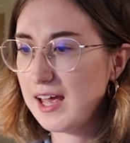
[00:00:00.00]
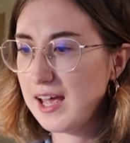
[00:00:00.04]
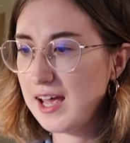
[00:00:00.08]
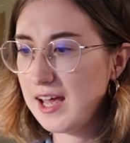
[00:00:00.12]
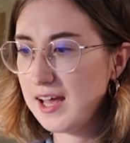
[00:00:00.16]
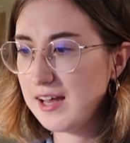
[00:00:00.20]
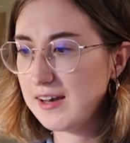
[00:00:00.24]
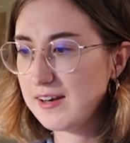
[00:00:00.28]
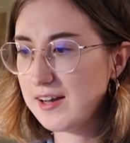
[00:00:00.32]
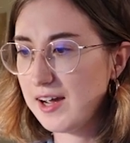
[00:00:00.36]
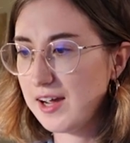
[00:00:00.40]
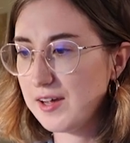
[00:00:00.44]

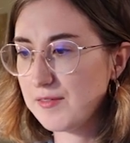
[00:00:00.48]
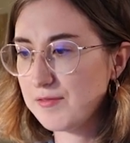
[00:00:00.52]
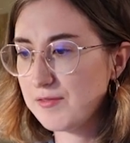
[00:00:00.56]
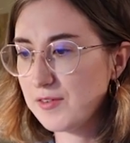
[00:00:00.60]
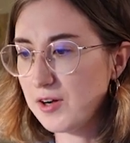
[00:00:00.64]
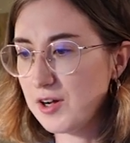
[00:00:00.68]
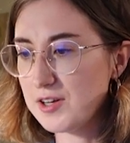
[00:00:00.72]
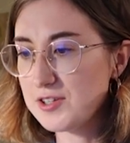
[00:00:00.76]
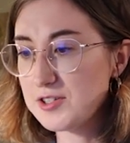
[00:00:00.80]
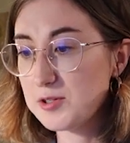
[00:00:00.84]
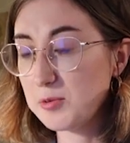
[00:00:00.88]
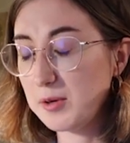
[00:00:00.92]
And I've
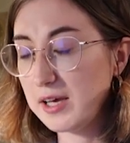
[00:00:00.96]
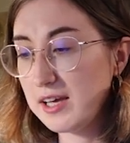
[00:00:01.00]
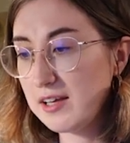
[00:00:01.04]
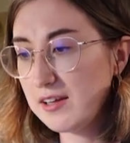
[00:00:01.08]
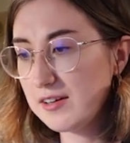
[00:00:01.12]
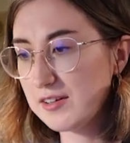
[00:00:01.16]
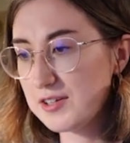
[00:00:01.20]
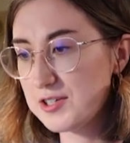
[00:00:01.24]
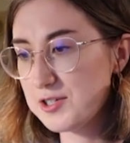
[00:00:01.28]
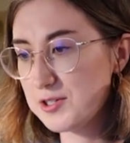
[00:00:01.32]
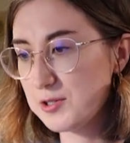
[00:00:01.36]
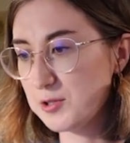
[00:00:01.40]
gone to
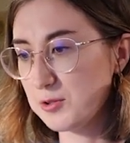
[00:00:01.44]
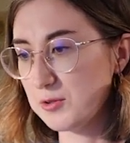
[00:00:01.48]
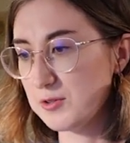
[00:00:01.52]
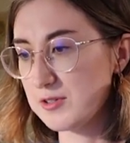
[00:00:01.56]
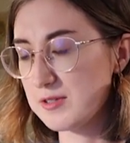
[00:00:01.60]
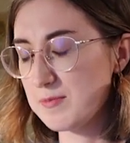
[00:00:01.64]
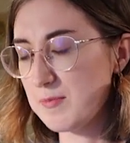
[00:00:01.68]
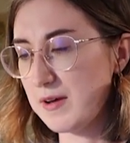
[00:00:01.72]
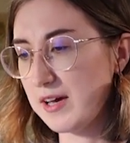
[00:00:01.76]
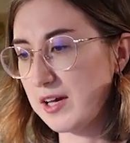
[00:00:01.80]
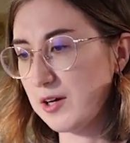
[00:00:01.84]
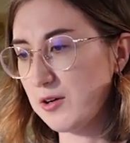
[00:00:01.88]
English
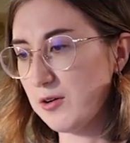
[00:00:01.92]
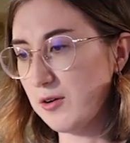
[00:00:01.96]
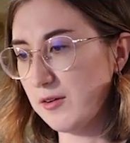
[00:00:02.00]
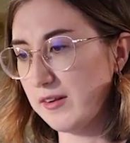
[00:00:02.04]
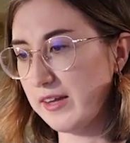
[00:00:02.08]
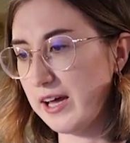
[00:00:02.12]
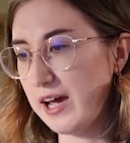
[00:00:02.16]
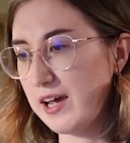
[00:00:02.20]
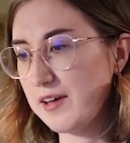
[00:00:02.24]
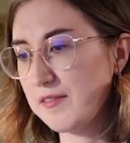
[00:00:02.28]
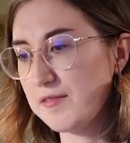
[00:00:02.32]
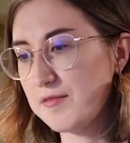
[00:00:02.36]
schools my whole
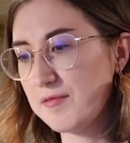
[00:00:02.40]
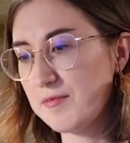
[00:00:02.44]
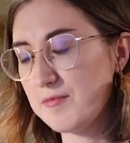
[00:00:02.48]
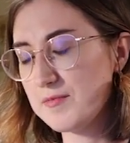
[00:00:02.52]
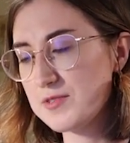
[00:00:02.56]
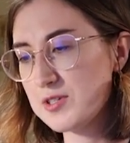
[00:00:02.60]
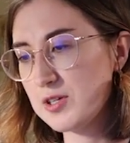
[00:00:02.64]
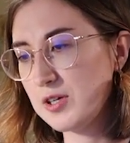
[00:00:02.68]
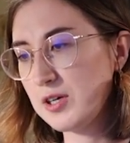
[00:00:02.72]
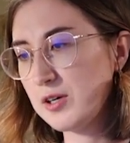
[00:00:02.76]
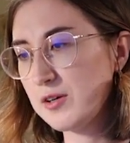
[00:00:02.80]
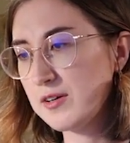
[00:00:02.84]
life.
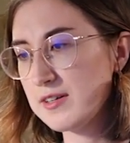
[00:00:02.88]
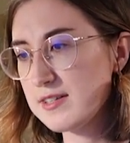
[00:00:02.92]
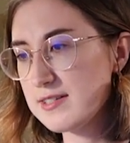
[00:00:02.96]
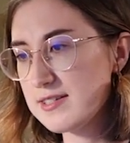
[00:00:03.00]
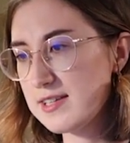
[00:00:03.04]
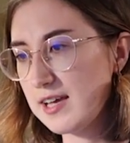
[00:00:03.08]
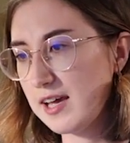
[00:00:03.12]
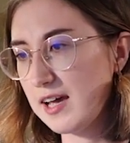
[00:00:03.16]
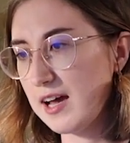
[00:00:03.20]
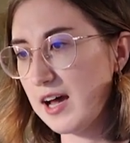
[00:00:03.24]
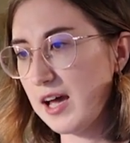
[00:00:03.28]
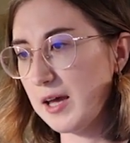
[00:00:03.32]
So you can
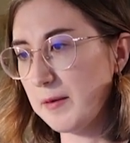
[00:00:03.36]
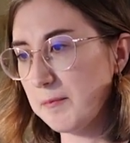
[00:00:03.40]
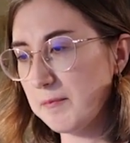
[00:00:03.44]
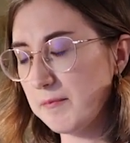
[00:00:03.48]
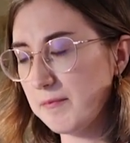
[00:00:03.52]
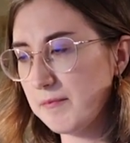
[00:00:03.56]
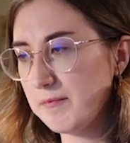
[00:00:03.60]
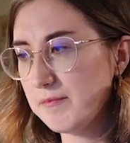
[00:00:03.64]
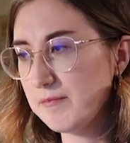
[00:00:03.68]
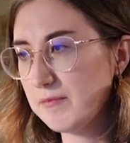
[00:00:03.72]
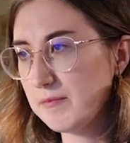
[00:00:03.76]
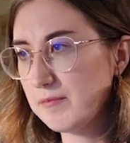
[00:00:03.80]
say
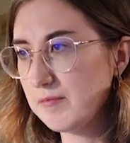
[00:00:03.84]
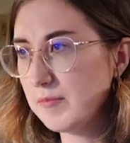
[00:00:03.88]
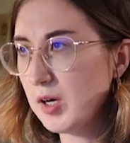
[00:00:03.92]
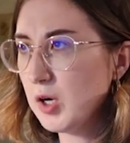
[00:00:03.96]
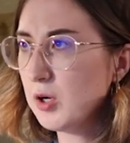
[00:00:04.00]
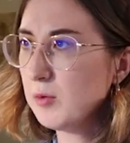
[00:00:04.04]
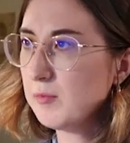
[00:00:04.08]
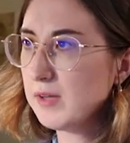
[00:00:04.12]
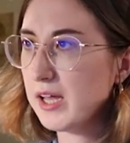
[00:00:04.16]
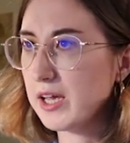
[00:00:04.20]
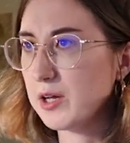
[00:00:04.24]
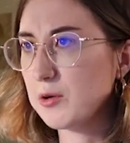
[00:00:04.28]
I'm
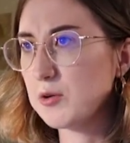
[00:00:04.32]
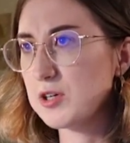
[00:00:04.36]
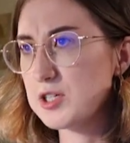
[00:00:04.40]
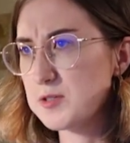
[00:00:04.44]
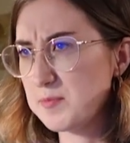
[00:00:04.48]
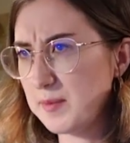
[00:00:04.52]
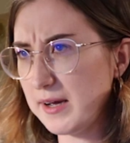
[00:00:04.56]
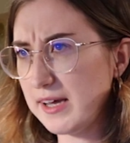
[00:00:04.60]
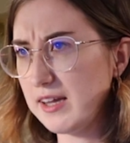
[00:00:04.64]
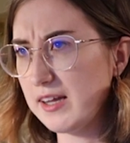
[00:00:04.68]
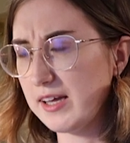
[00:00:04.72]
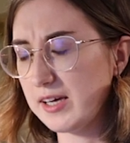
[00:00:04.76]
home
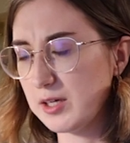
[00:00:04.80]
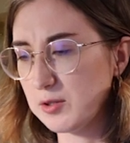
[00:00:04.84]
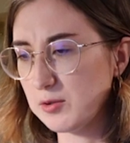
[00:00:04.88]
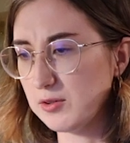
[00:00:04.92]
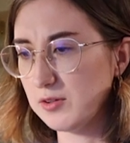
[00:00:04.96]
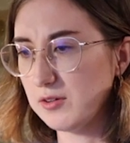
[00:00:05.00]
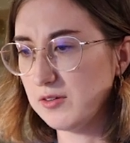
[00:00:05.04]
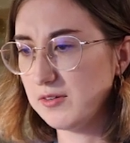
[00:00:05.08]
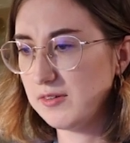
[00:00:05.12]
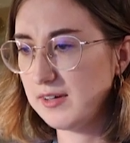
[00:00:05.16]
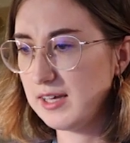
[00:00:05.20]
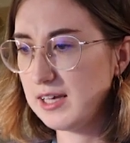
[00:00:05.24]
language,
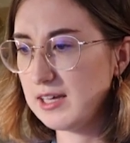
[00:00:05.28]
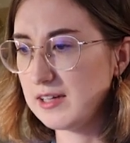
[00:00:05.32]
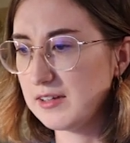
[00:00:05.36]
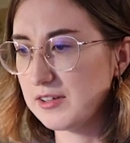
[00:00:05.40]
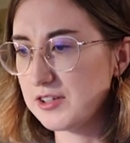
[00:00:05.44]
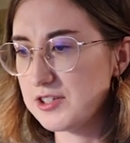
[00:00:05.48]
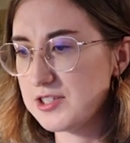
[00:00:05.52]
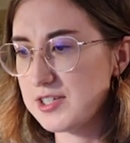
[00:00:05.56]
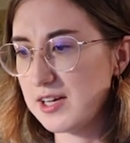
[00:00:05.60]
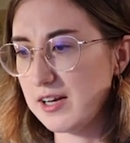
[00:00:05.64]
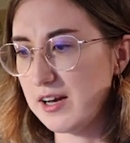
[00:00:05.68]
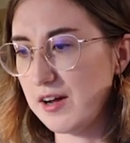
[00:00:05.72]
bilingual,
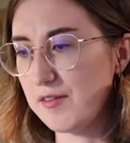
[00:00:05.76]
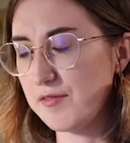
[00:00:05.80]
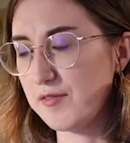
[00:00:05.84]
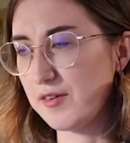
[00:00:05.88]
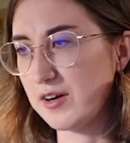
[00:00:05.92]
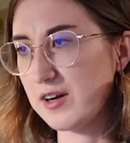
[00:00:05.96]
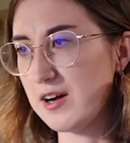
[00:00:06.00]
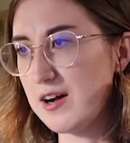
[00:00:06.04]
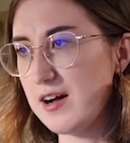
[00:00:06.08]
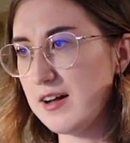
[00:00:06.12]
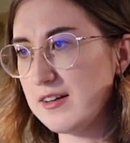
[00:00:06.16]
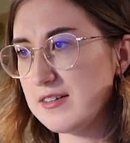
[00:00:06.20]
English and
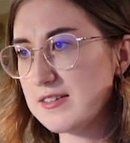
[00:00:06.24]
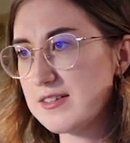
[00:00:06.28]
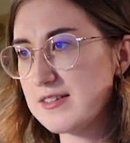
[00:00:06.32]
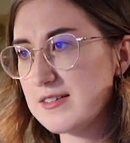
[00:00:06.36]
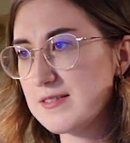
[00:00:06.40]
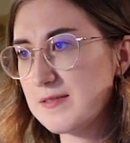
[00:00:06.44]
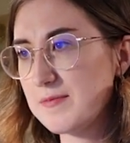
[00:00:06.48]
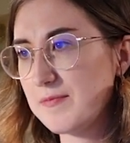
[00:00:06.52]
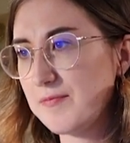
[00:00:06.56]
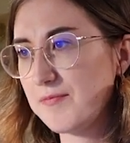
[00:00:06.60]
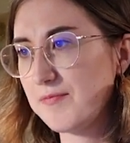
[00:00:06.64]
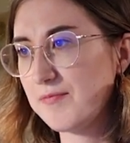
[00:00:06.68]

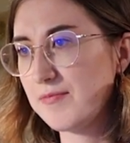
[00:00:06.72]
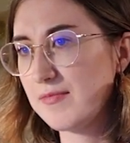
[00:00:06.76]
Afrikaans.